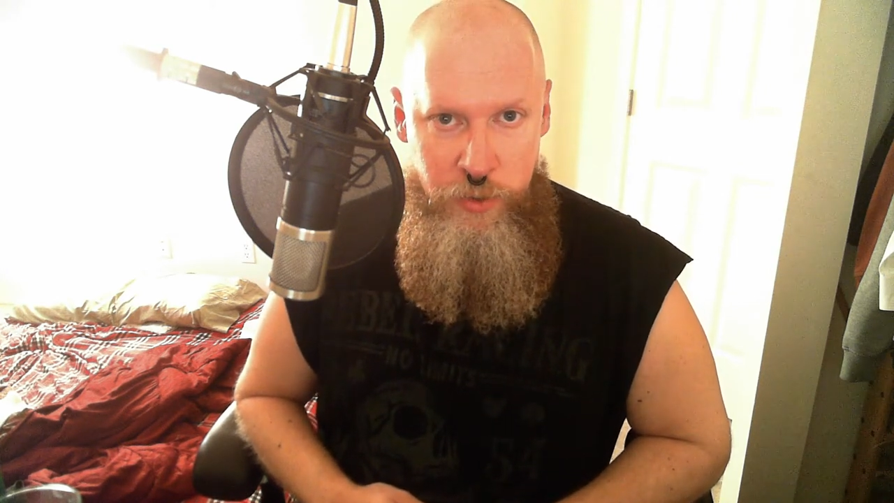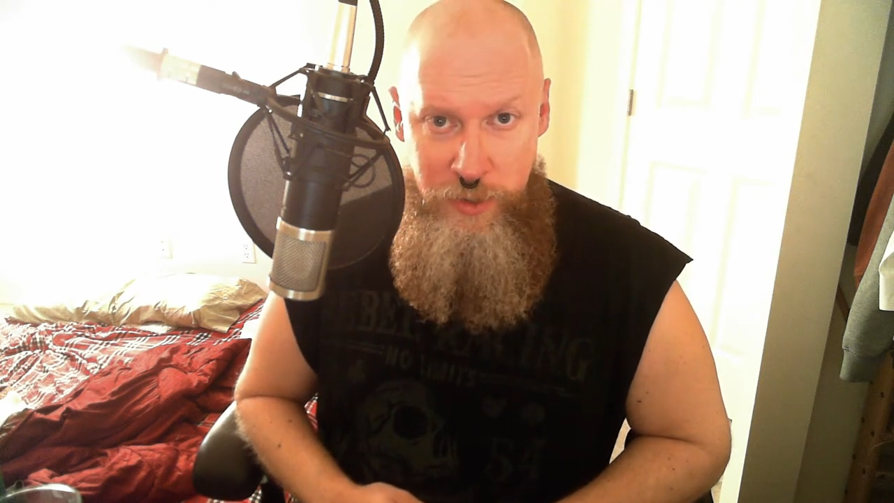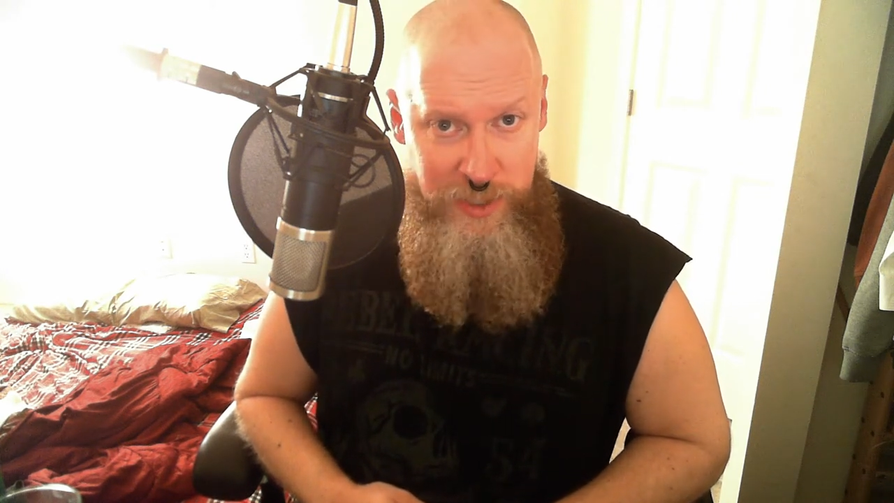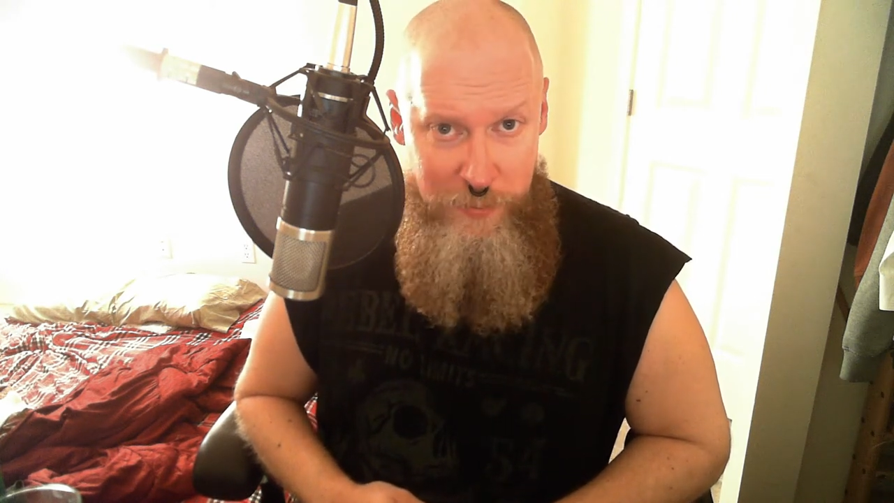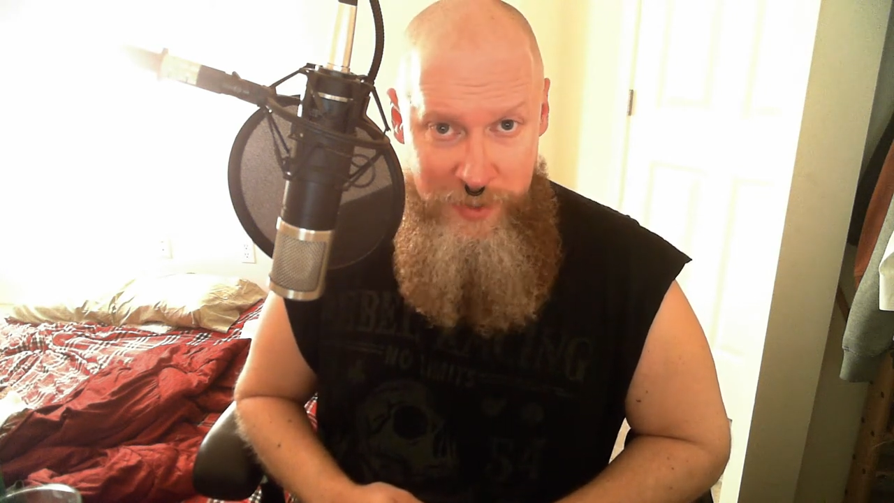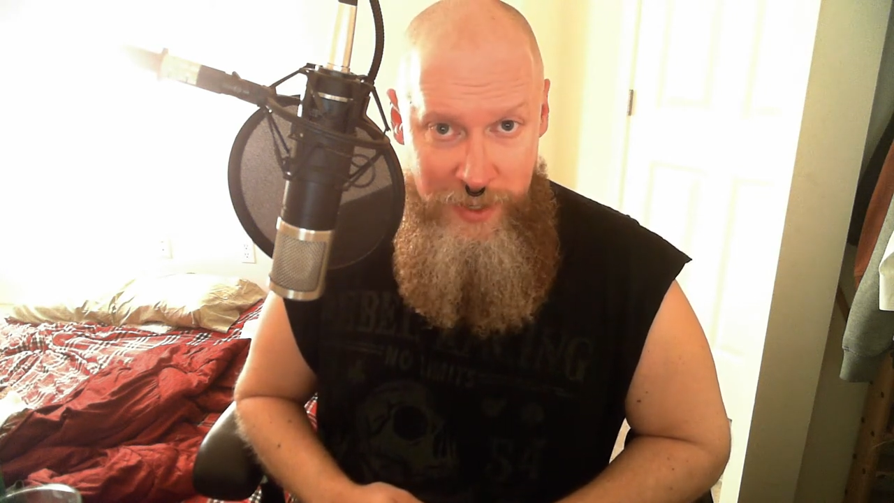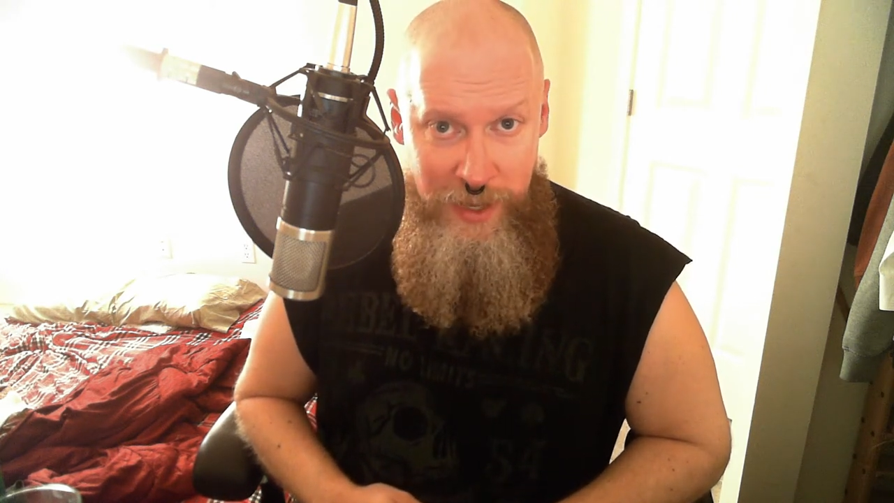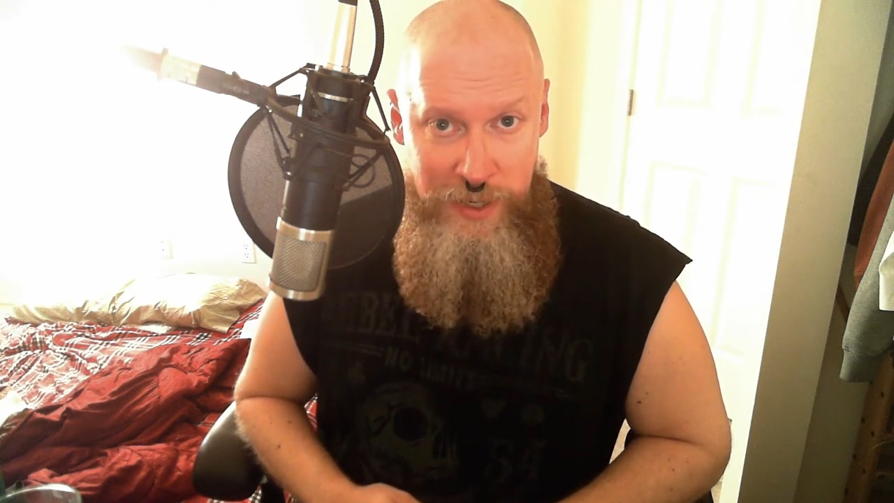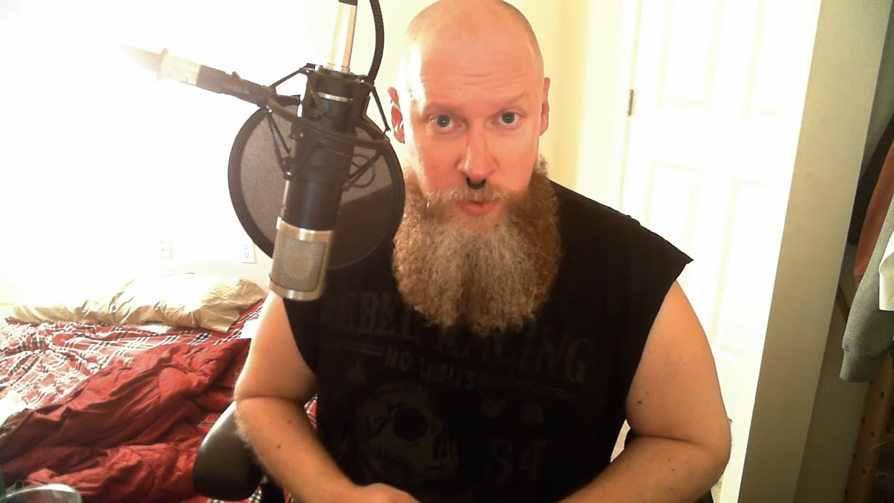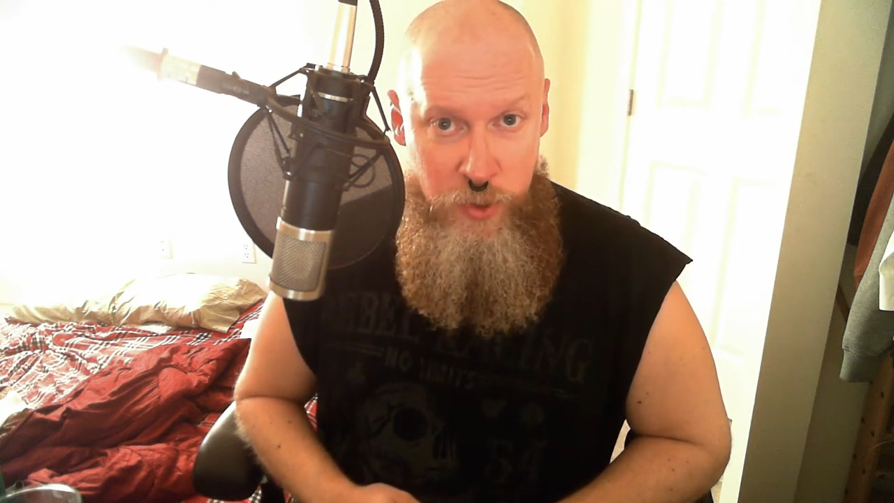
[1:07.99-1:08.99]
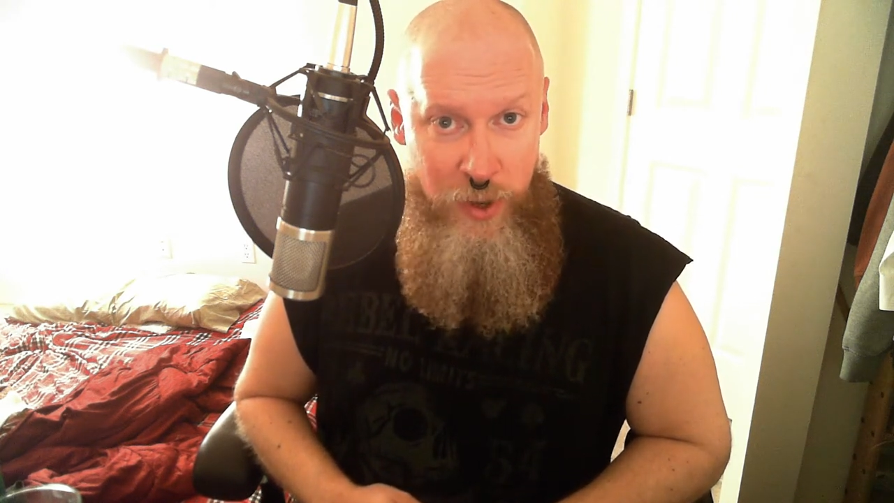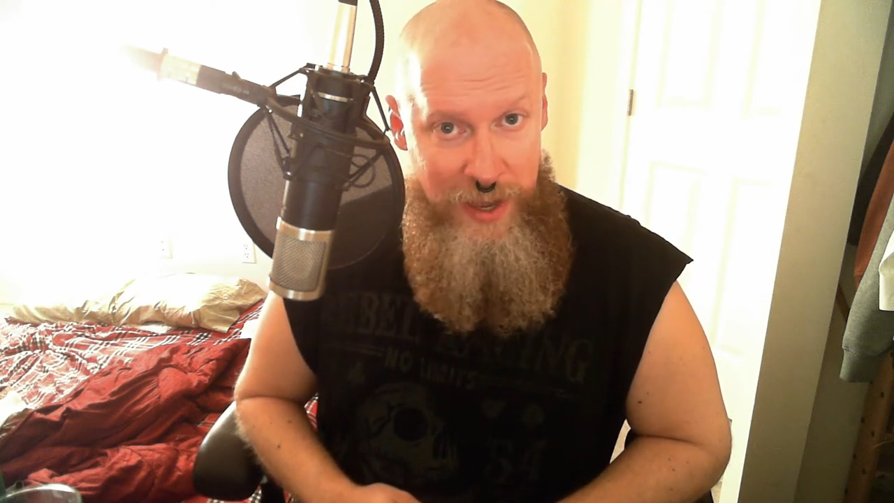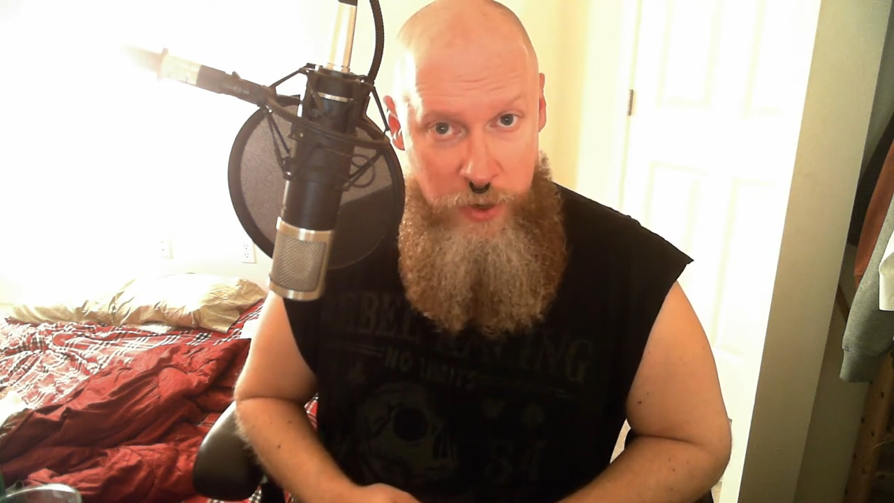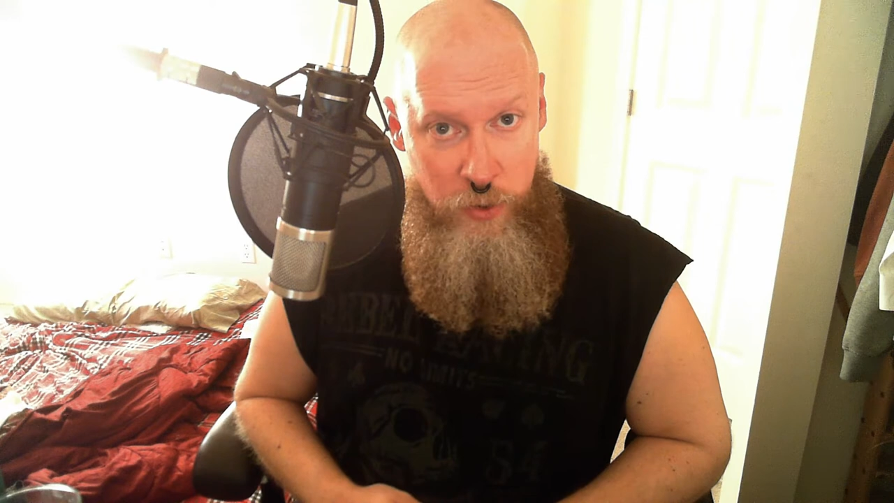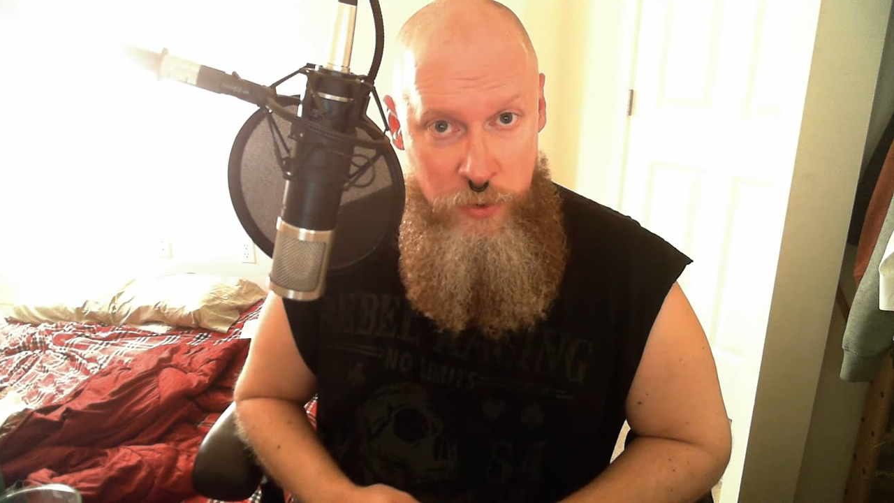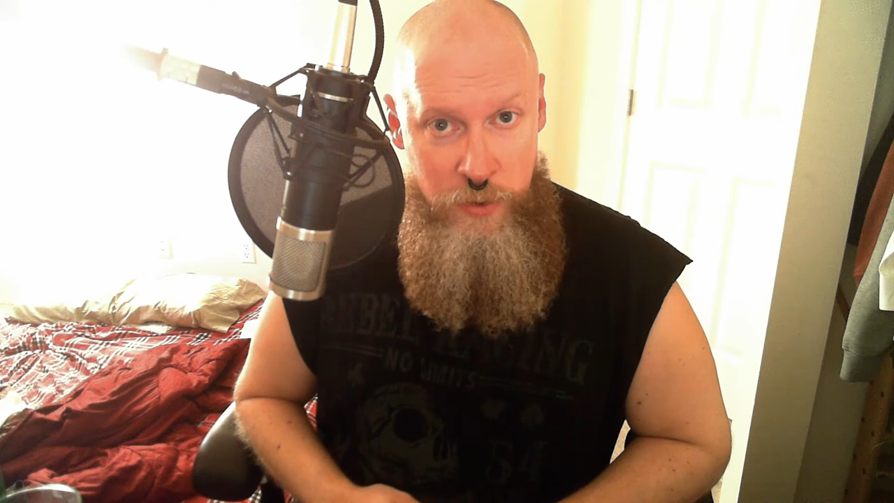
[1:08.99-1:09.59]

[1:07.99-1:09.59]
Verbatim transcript: or something. I don't know how.